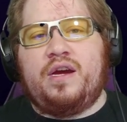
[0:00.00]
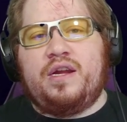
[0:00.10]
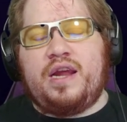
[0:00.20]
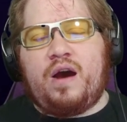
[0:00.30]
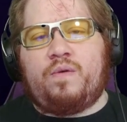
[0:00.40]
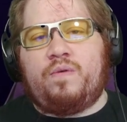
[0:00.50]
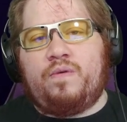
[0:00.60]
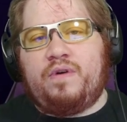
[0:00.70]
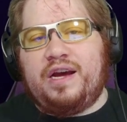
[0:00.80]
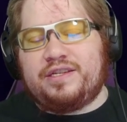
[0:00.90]
Now,
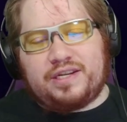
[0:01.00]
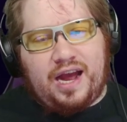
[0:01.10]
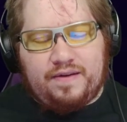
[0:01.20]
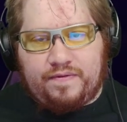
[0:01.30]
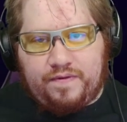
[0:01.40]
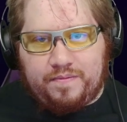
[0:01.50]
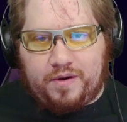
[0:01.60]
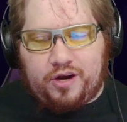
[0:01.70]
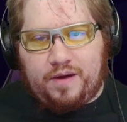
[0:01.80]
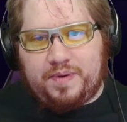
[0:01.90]
it's kind of a football
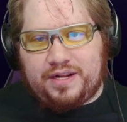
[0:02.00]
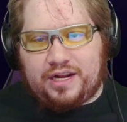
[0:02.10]
topic.